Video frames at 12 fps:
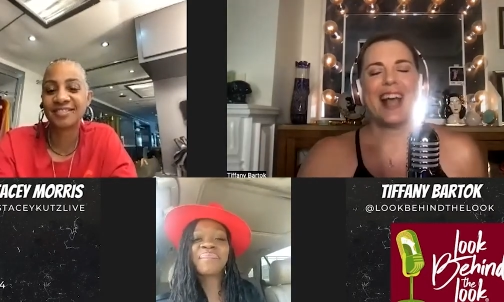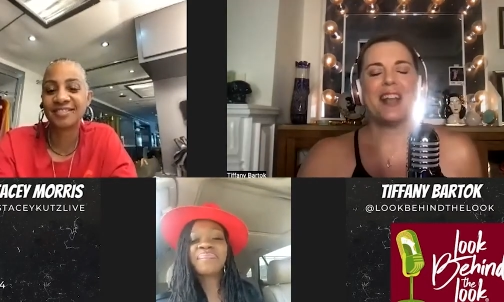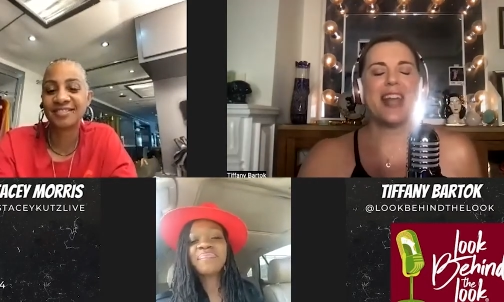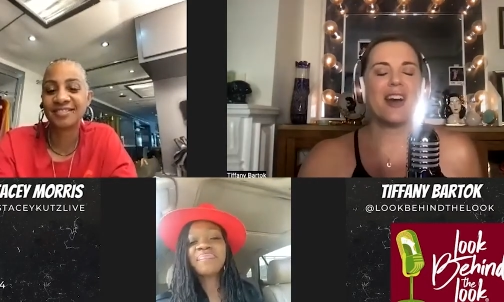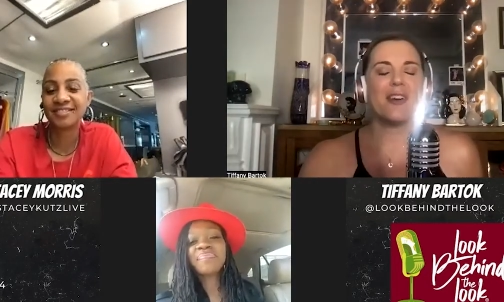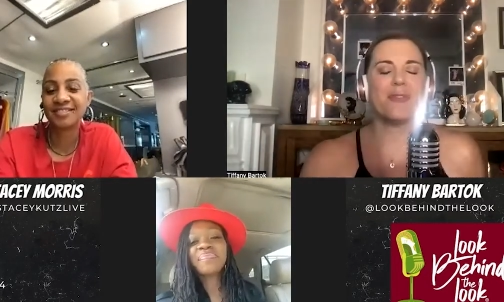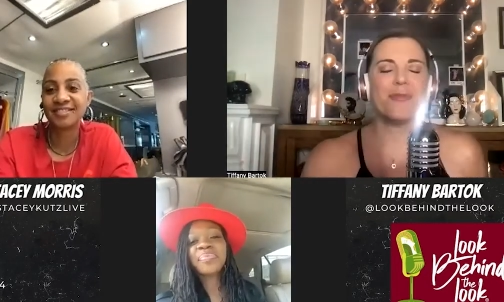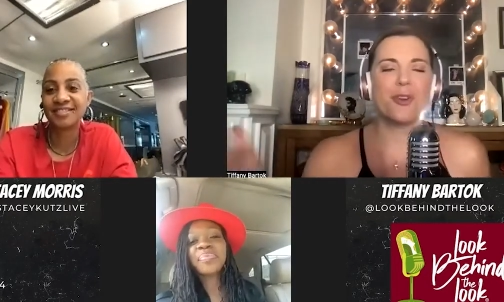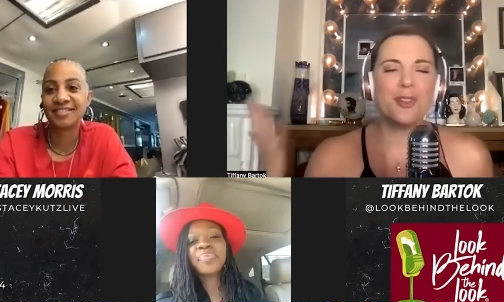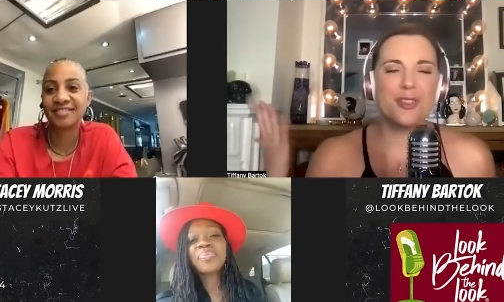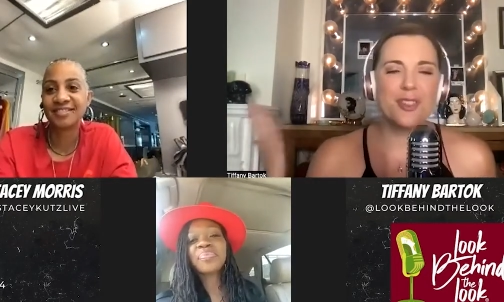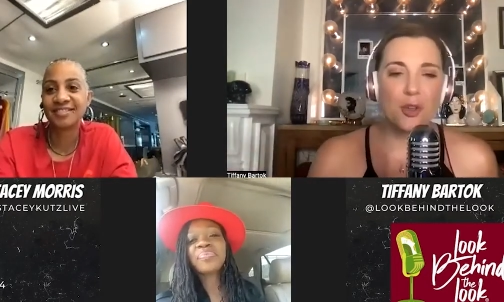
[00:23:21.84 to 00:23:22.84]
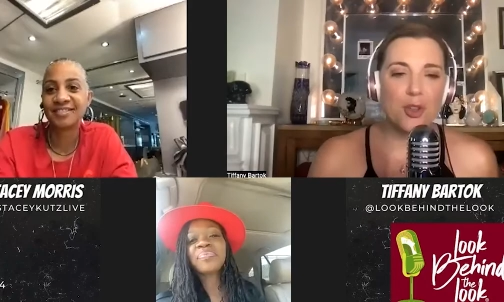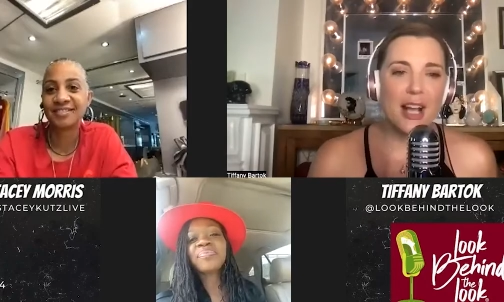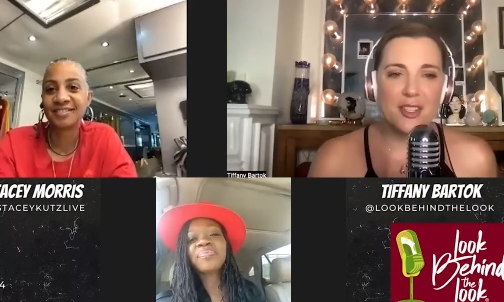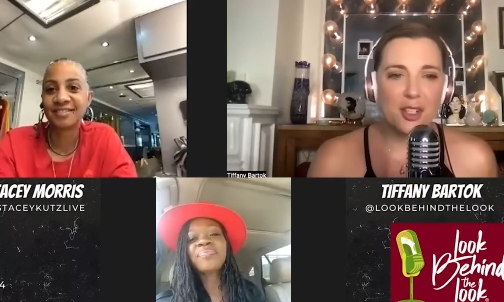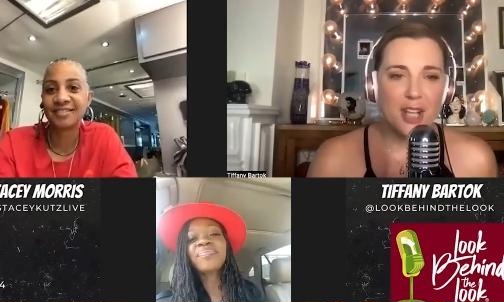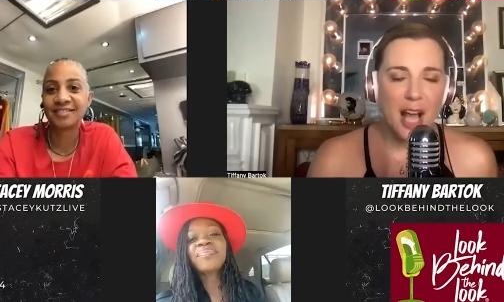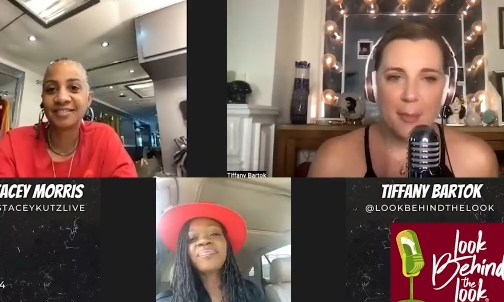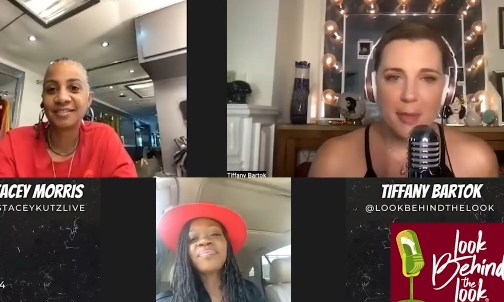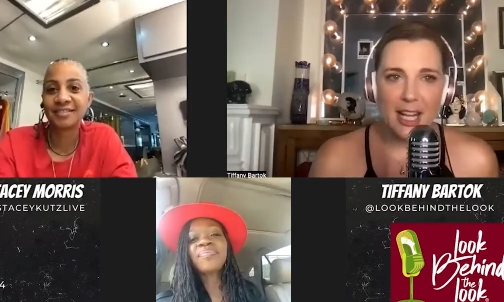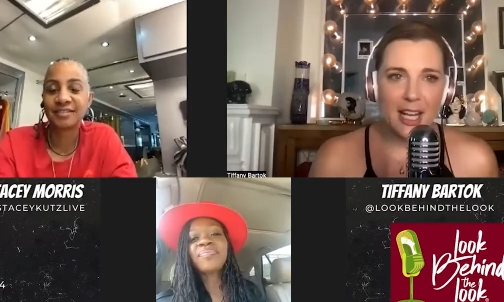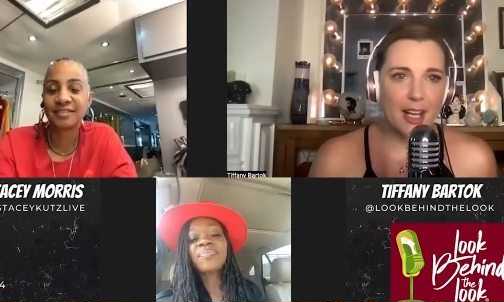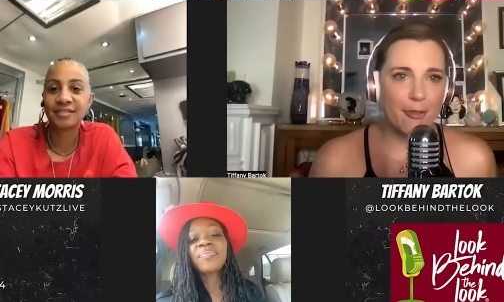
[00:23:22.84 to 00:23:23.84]
Speaker 1: now for so you guys are
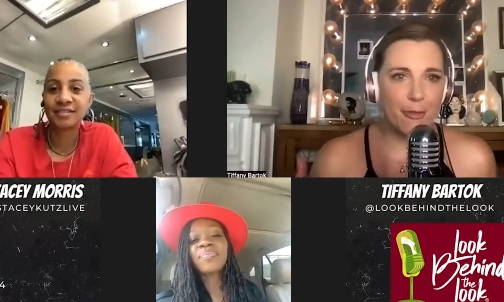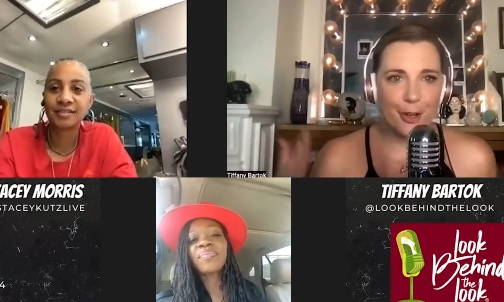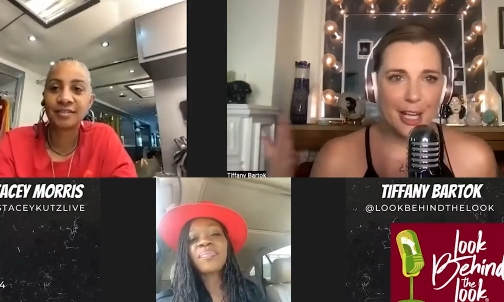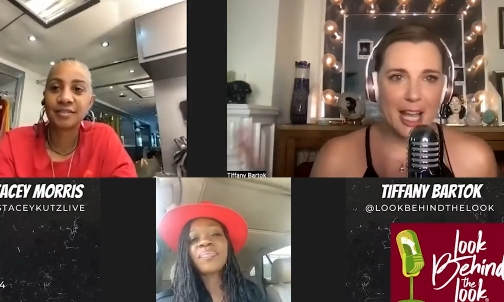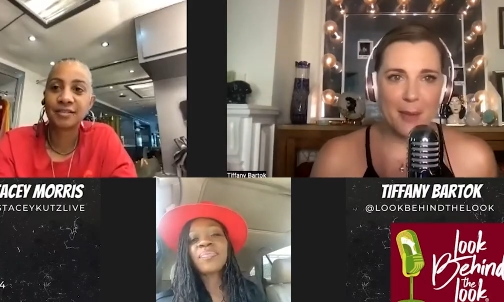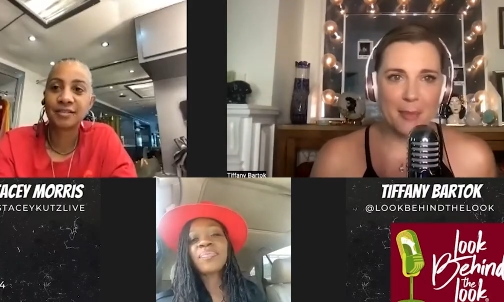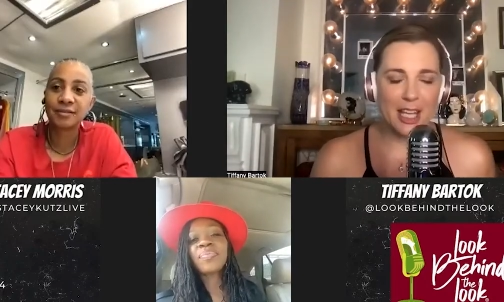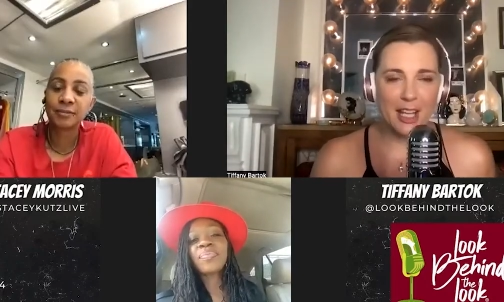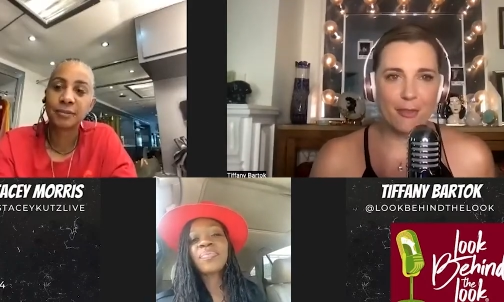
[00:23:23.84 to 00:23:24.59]
nominated for an Emmy,